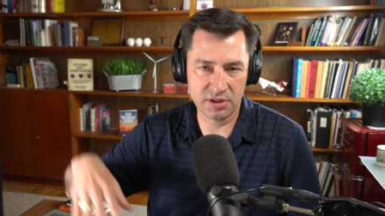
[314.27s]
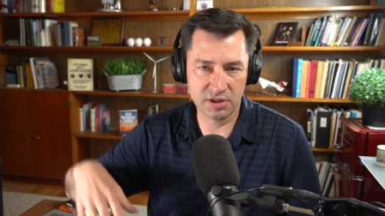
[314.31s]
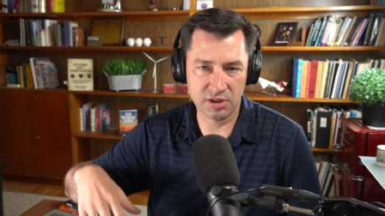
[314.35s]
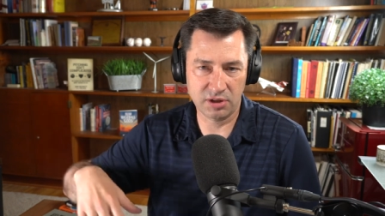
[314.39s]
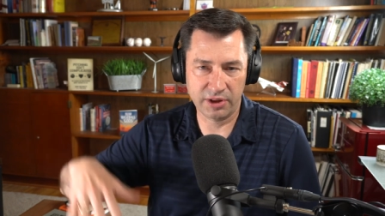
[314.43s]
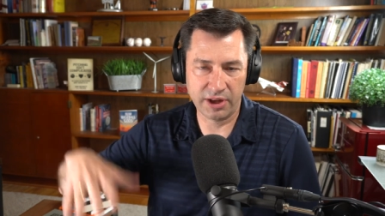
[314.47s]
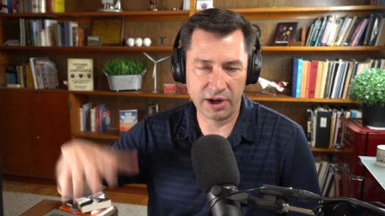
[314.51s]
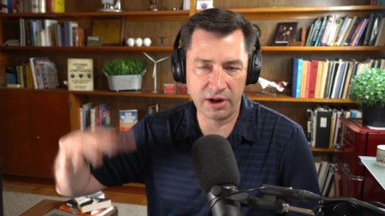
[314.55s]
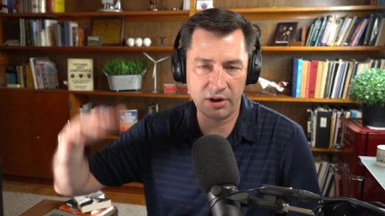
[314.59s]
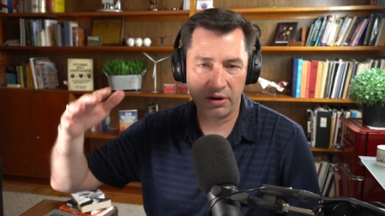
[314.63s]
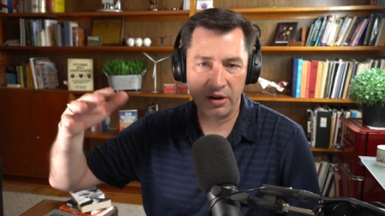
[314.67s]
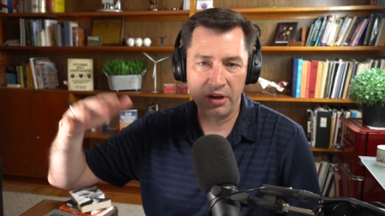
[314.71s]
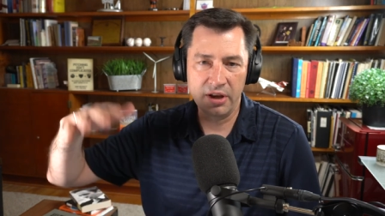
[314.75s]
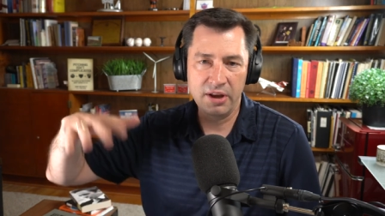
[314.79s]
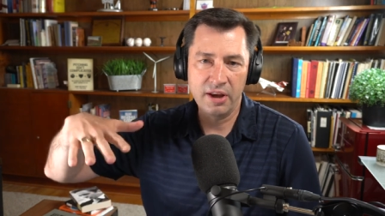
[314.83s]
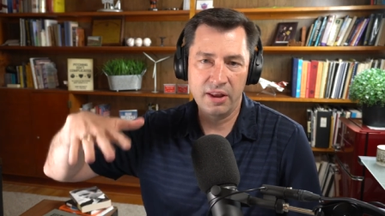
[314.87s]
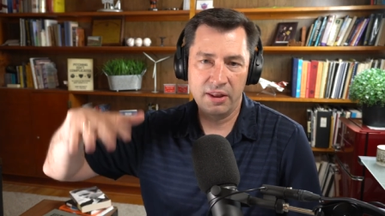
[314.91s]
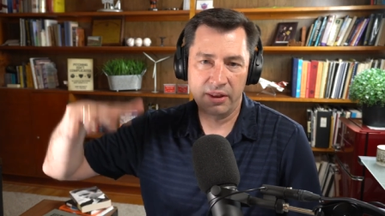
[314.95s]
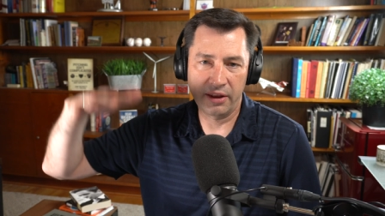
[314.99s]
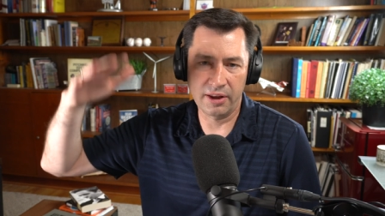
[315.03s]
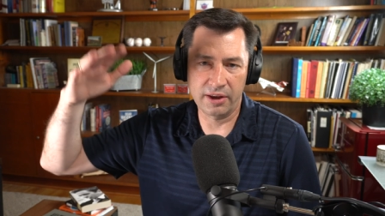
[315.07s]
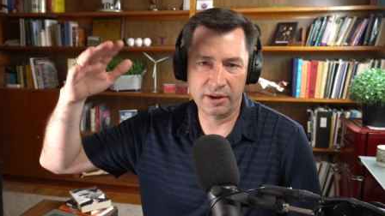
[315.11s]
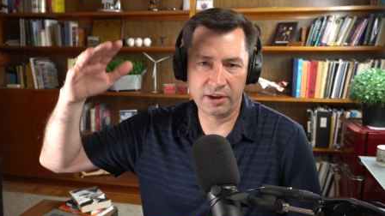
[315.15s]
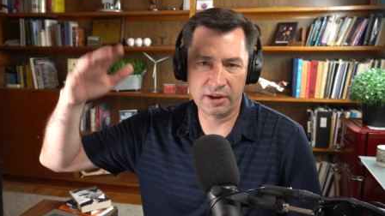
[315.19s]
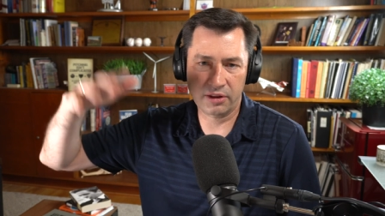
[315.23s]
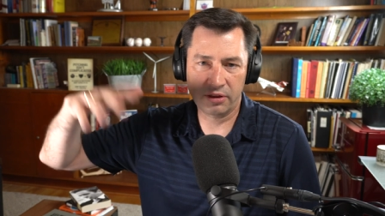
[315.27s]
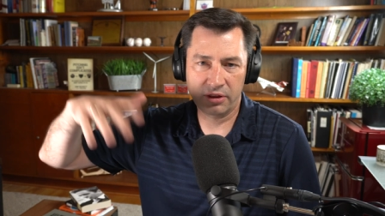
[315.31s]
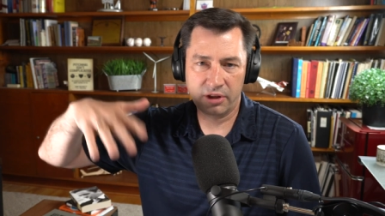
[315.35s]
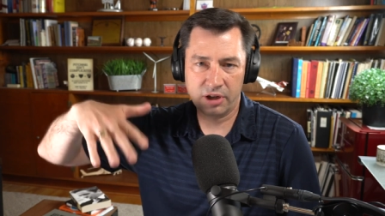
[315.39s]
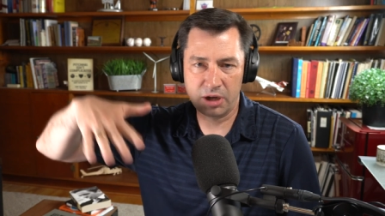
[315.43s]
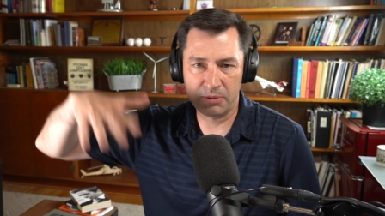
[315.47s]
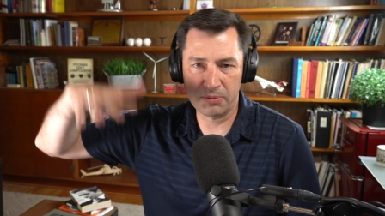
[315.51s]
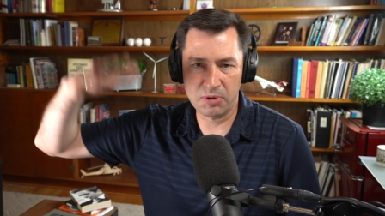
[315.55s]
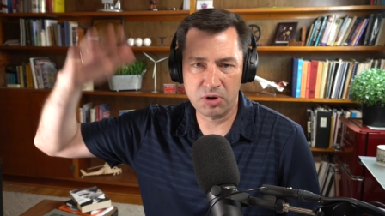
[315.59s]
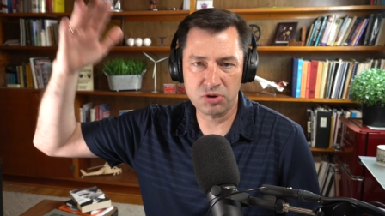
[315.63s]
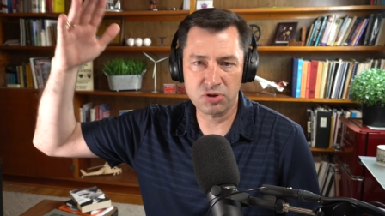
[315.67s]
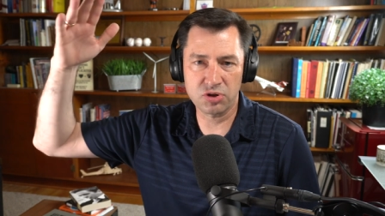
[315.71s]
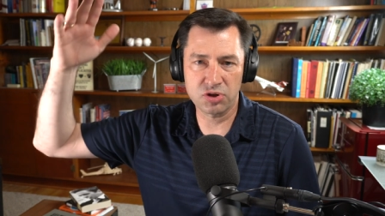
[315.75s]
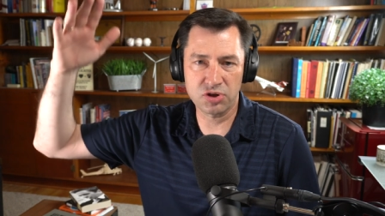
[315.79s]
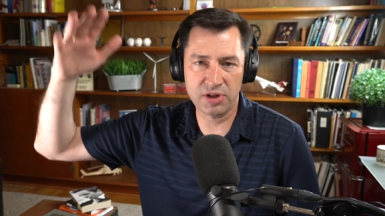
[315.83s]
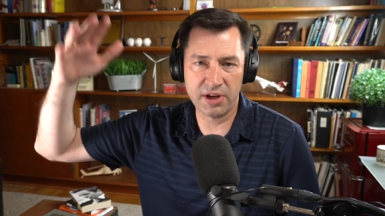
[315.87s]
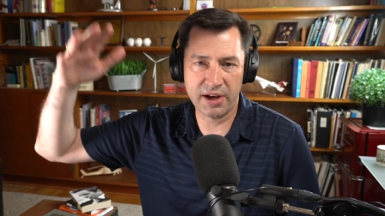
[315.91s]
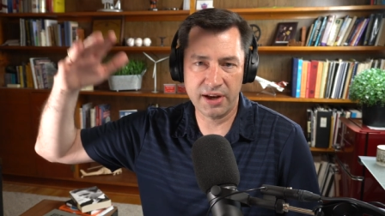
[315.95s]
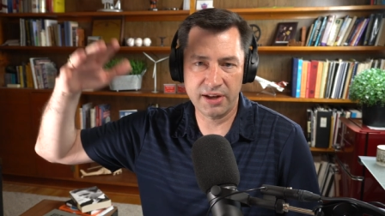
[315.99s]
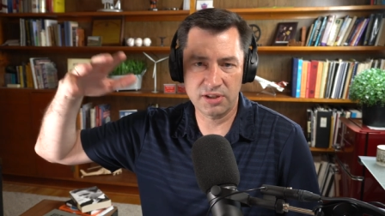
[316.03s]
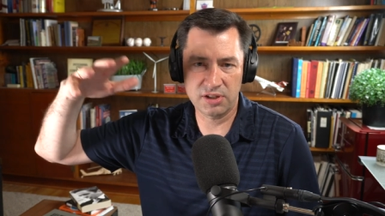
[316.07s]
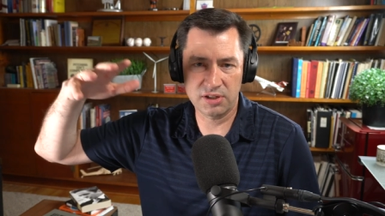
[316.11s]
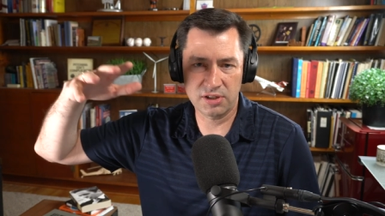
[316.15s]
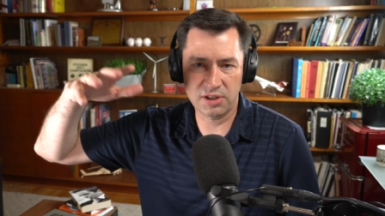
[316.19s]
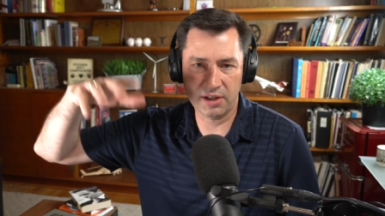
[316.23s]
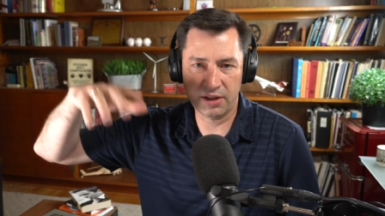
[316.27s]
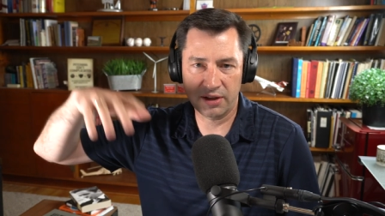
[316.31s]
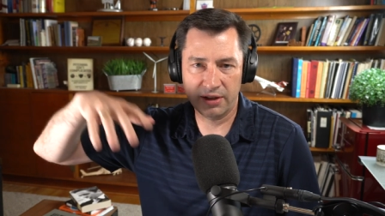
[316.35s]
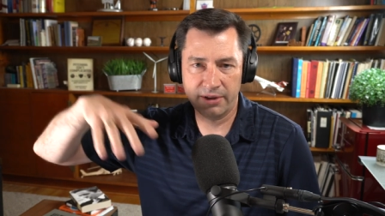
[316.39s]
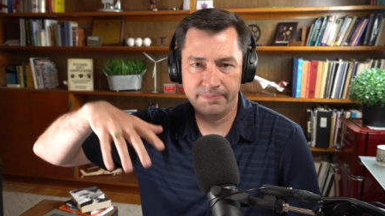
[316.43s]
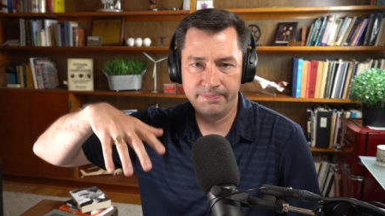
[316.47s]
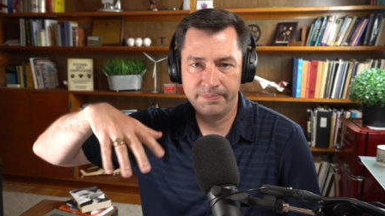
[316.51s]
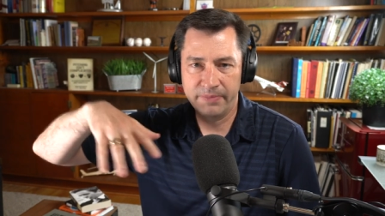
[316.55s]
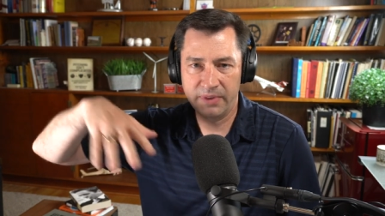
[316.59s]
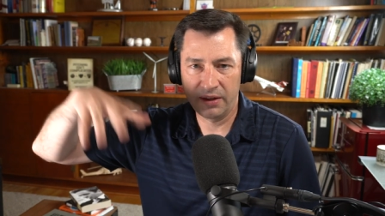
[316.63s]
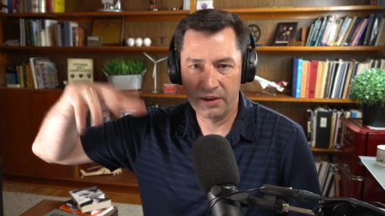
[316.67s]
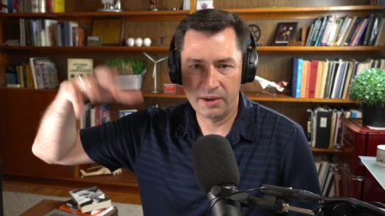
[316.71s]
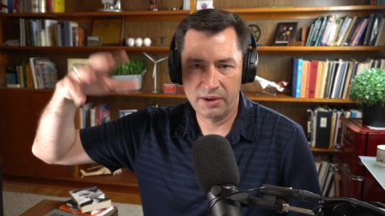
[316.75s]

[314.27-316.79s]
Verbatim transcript: So they are the, the commercial side's the